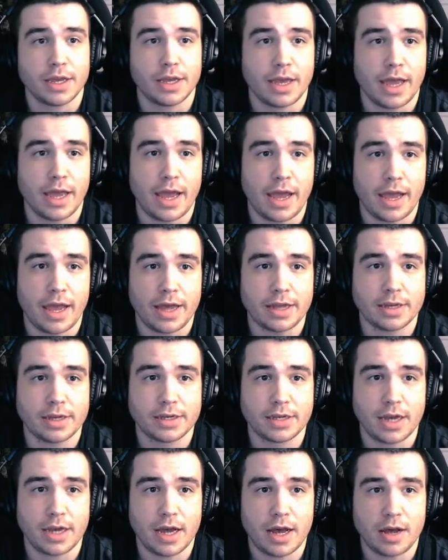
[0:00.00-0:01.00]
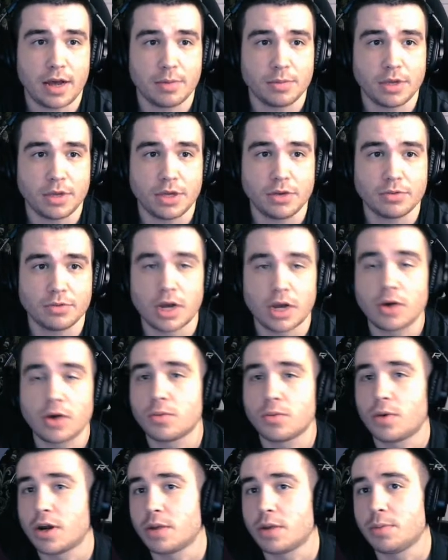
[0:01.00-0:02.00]
And you don't
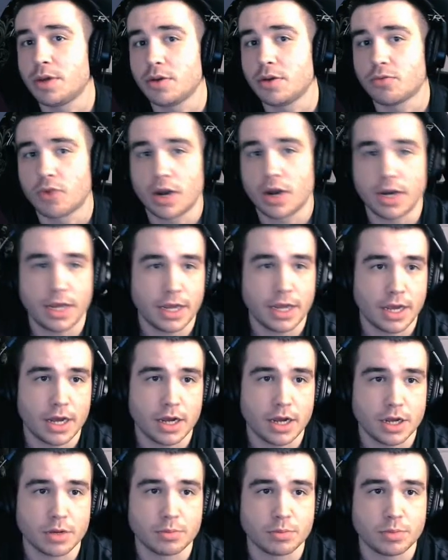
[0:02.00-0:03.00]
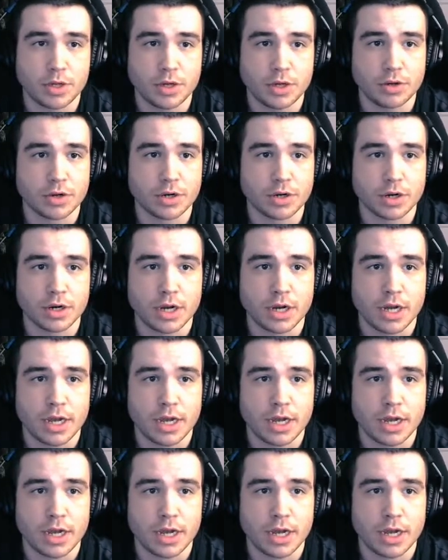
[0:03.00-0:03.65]
want to be running a computer